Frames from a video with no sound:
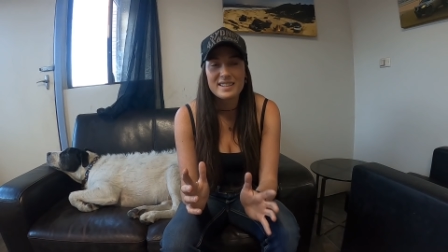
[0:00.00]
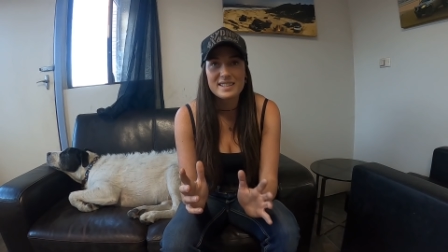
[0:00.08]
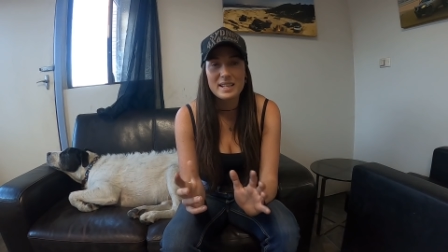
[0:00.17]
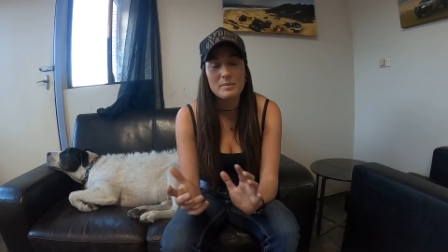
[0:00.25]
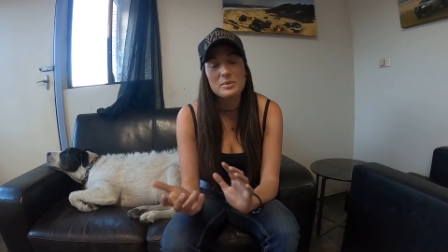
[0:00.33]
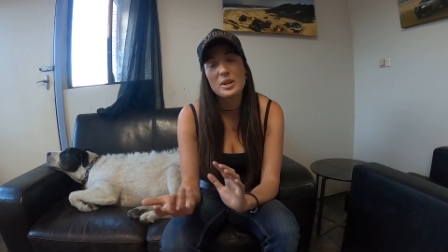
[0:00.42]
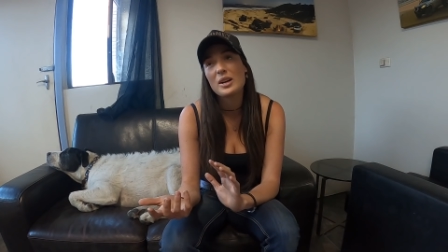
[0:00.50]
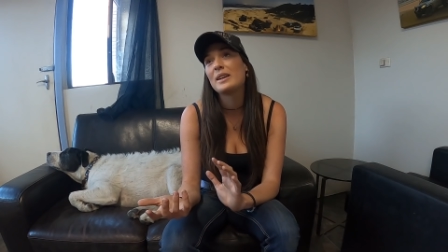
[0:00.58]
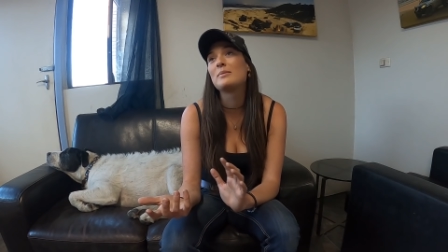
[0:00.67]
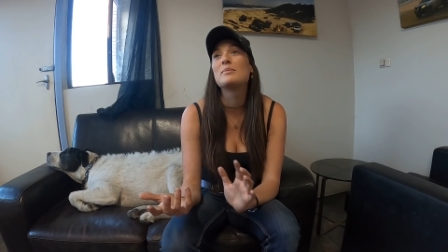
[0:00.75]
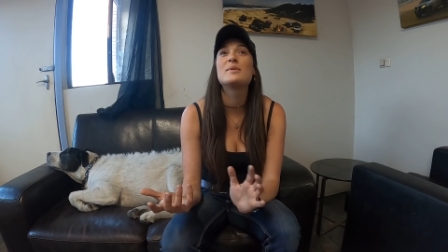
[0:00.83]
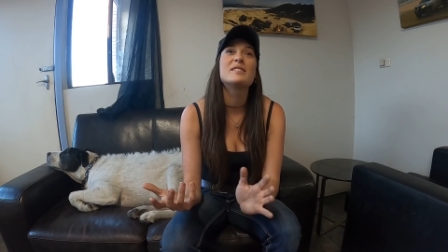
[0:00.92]

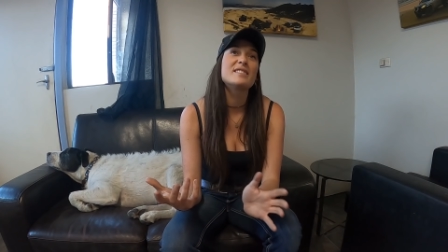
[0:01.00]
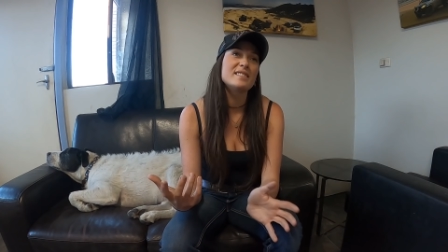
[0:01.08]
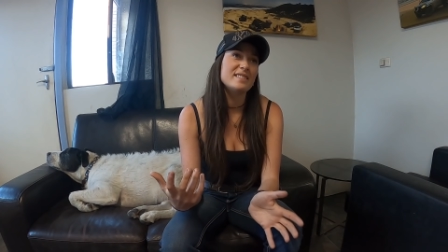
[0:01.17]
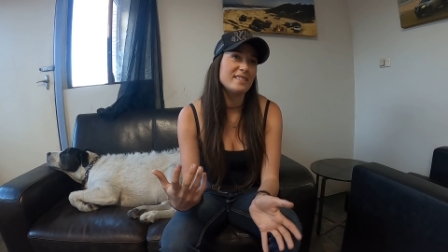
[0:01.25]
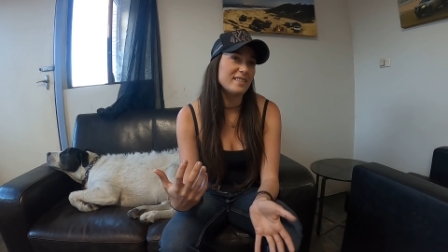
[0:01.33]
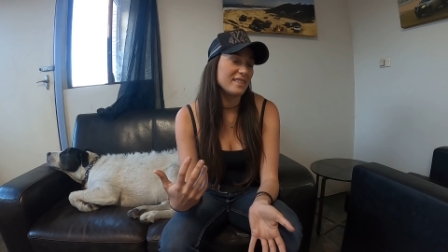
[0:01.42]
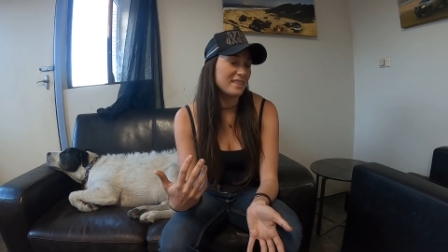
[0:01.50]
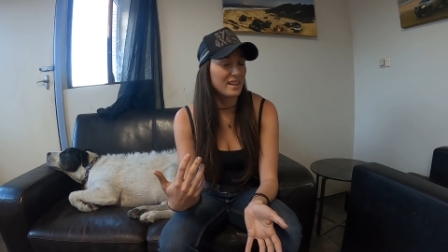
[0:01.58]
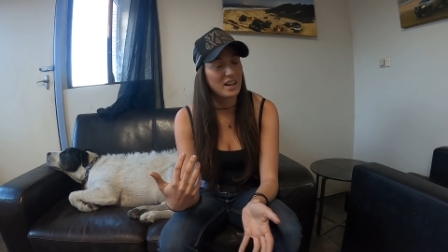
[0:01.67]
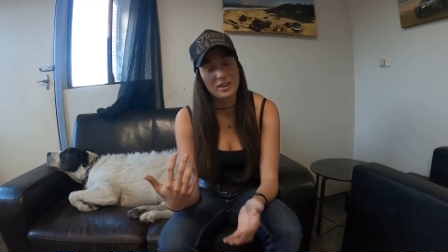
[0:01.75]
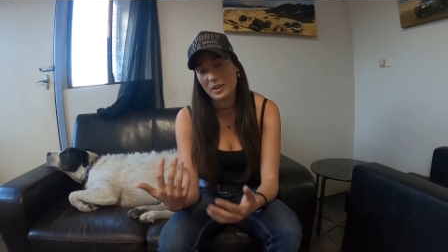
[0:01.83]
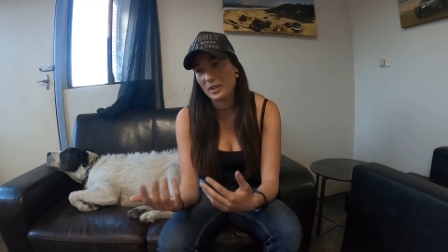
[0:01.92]
sometimes,
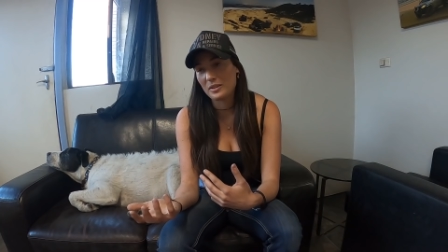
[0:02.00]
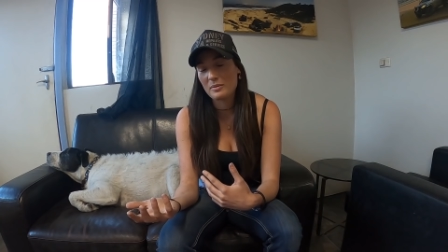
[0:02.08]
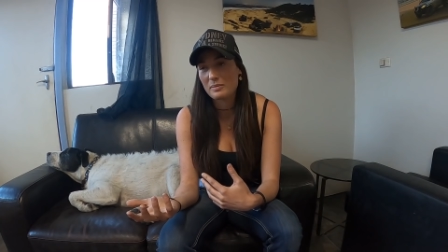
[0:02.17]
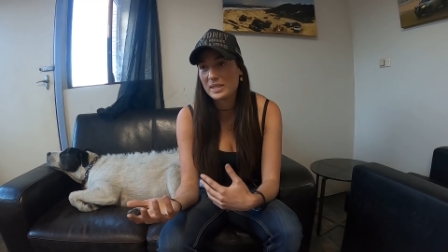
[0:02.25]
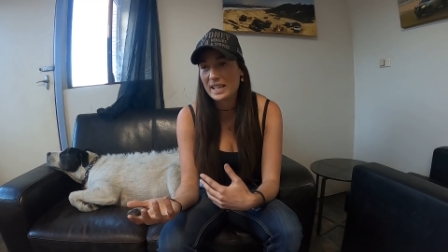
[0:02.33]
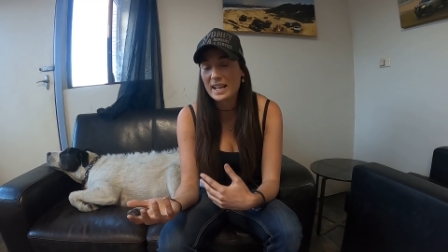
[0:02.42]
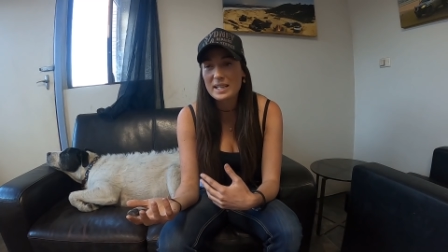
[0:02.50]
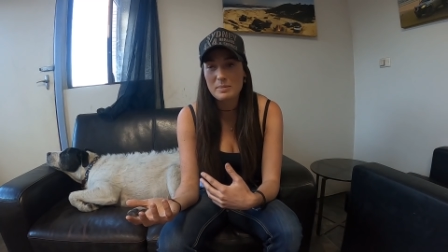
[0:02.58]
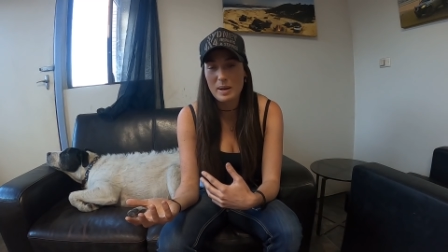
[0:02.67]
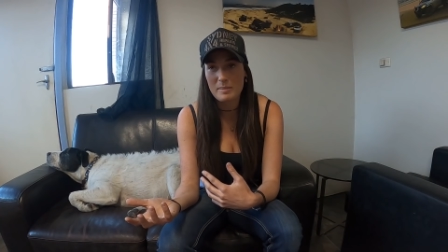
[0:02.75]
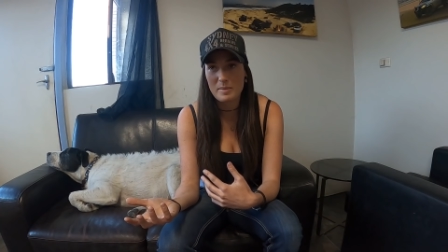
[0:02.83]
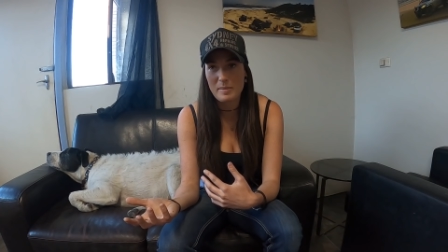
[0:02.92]
I don't know, the sound
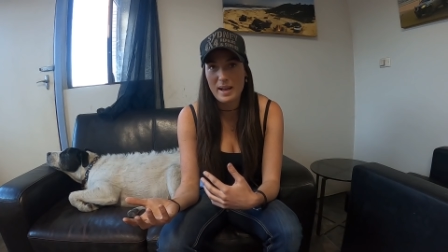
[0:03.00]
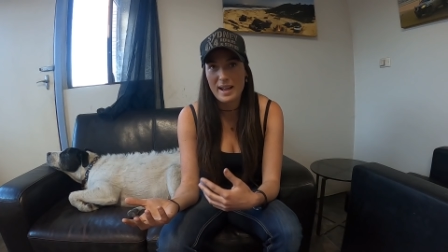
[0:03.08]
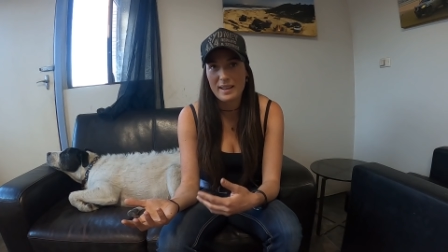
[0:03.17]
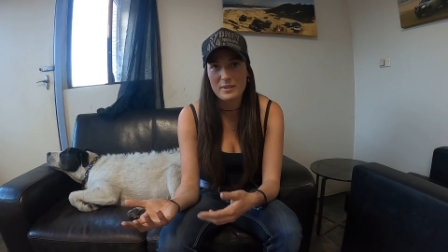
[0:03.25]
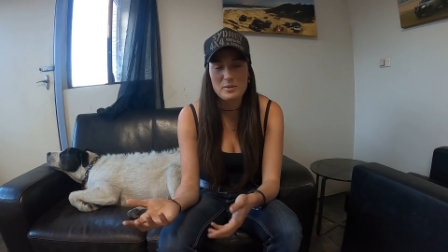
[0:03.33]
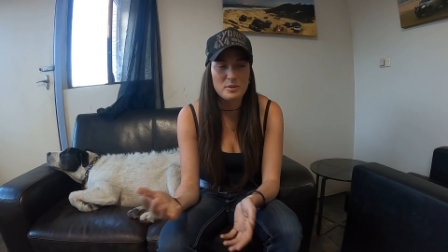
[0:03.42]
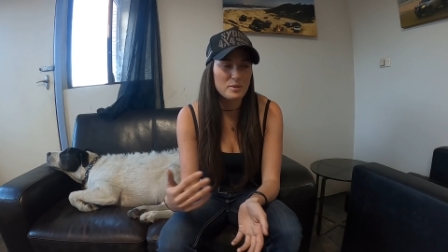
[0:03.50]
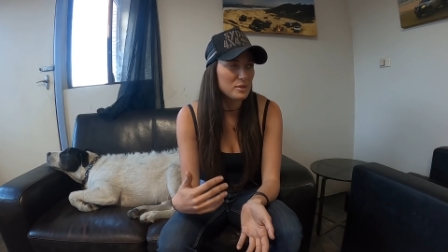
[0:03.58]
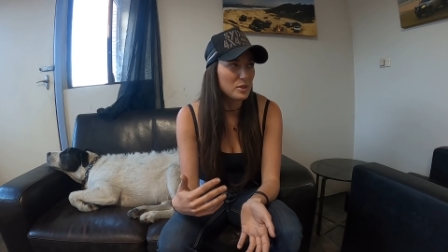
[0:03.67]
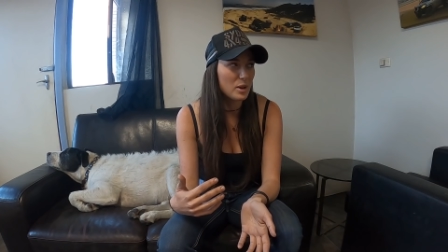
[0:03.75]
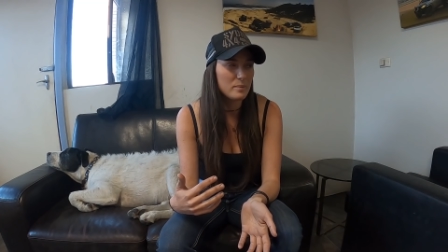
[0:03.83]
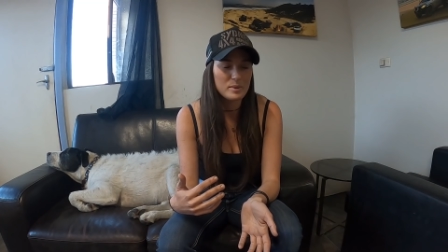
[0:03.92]
might be bad, or
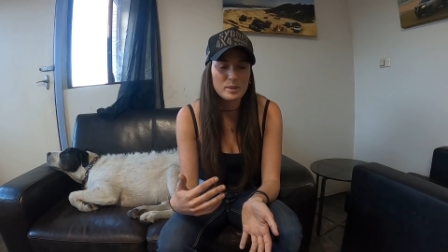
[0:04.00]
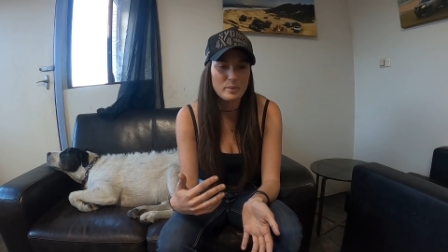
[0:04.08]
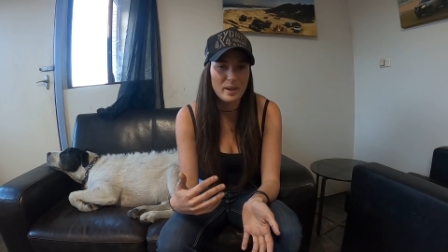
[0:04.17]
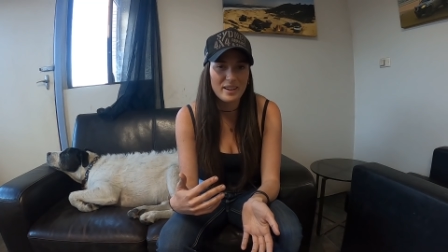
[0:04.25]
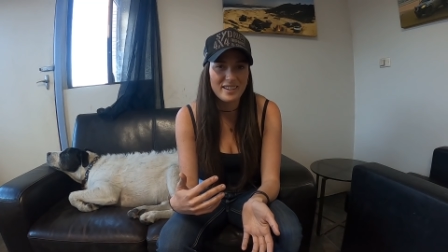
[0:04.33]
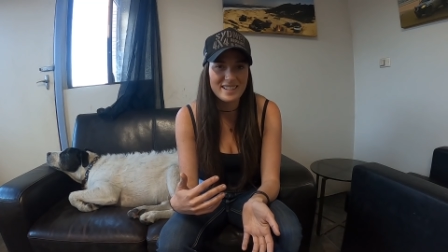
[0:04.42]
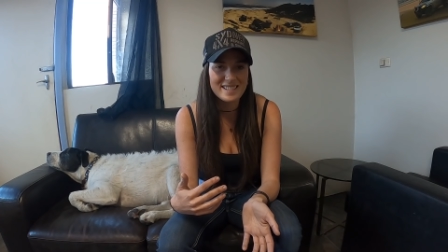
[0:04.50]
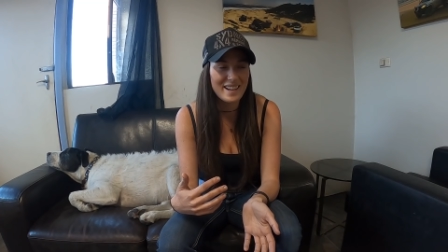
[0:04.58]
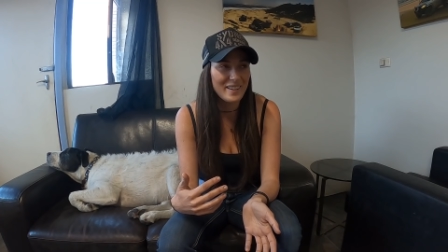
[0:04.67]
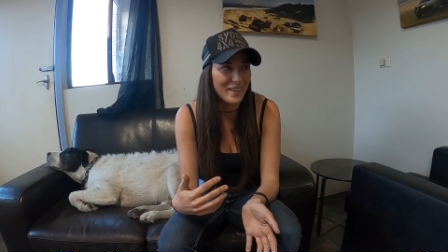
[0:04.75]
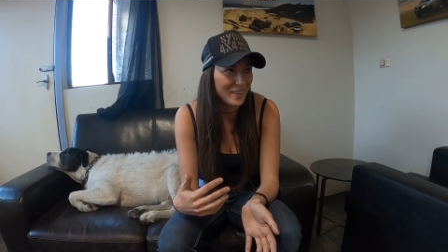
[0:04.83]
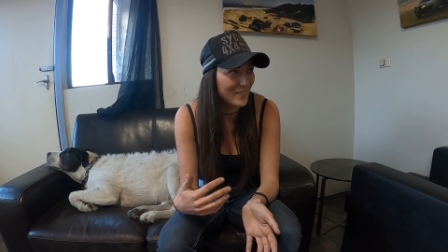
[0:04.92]
Tom's swearing his
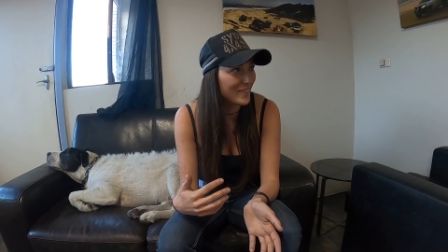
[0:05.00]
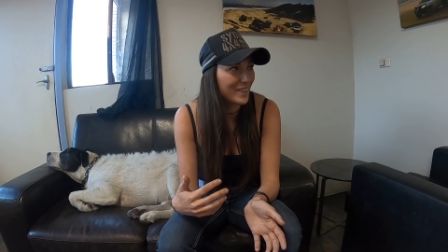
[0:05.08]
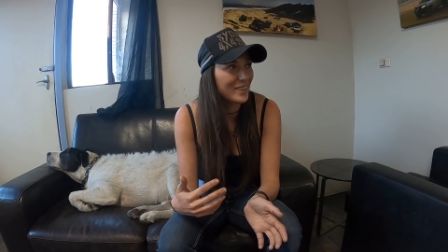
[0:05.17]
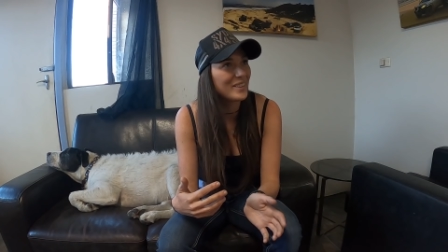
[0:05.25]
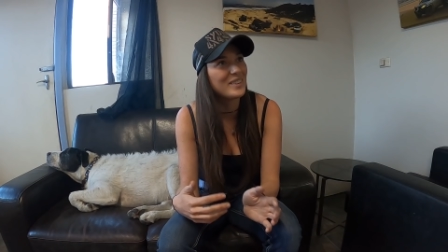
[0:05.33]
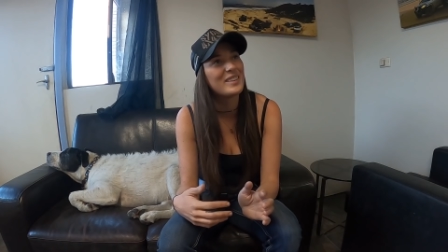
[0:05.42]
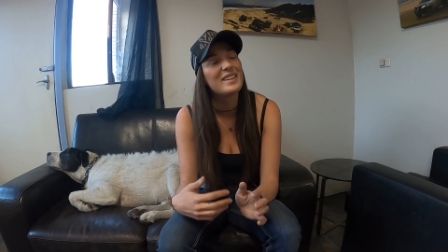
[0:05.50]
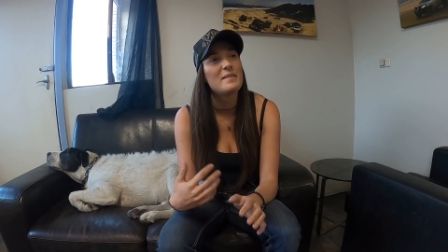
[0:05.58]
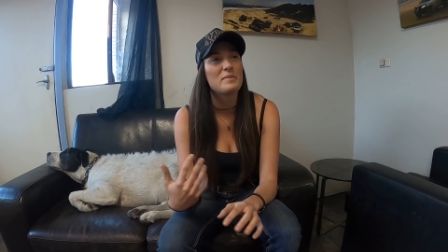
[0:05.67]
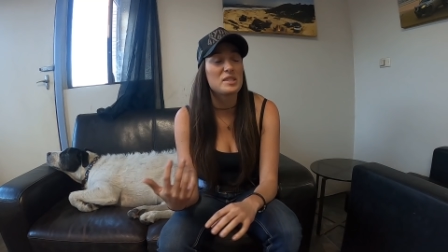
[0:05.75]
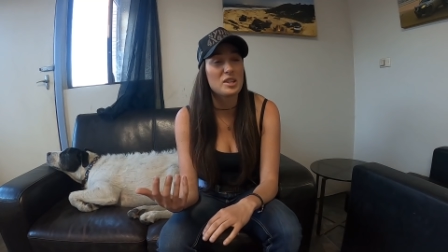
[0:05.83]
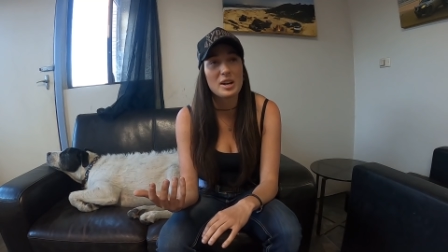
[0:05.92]
head off, or
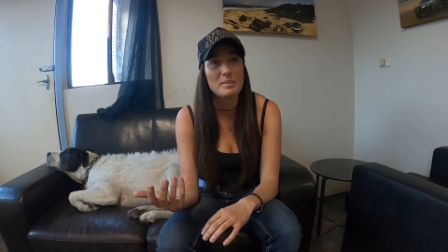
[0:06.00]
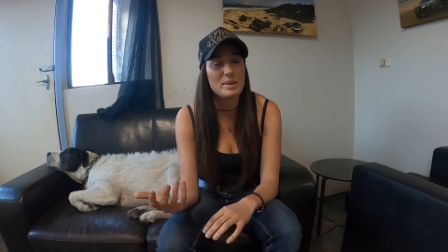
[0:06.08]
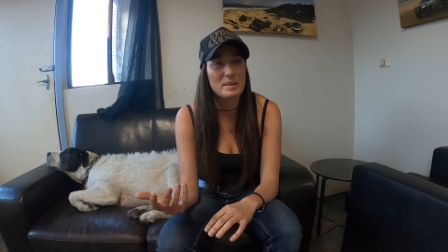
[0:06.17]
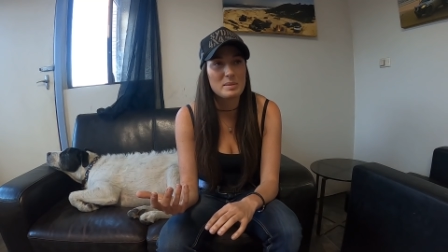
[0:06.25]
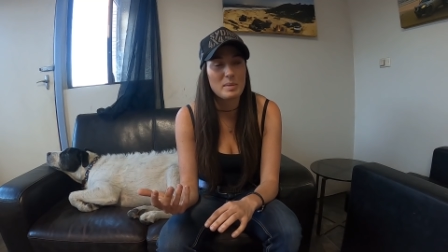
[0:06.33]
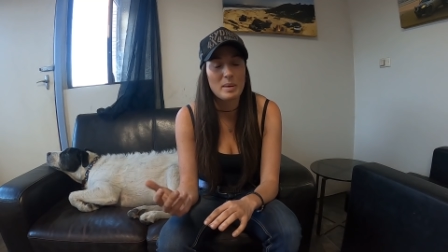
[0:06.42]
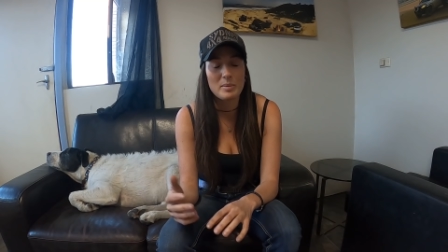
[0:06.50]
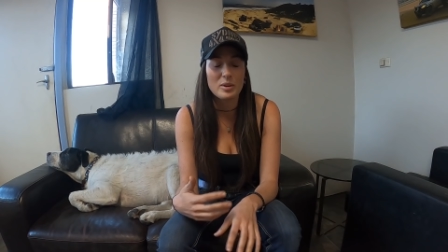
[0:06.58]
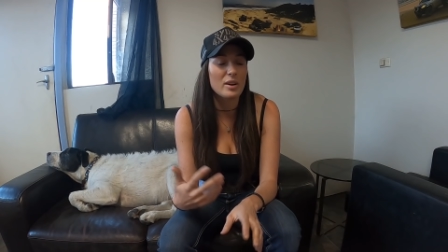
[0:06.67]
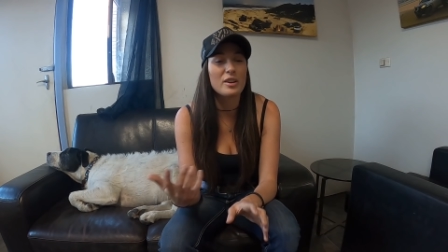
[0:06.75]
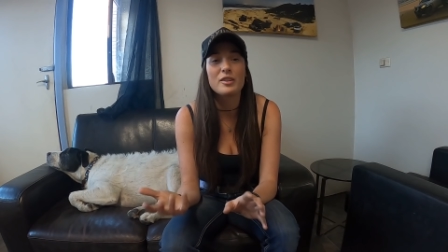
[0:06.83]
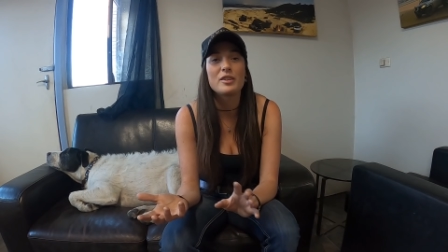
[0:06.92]
the time lapse might be
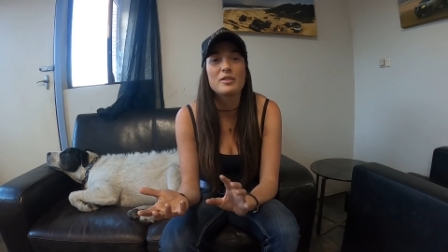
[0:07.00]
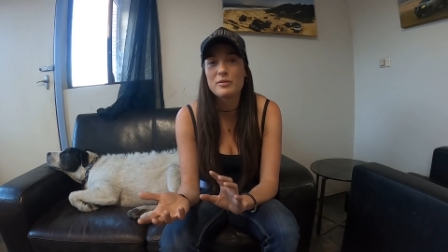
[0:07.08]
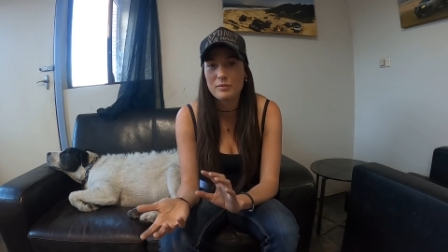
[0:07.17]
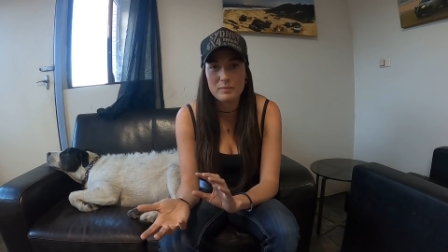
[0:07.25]
on, I don't know,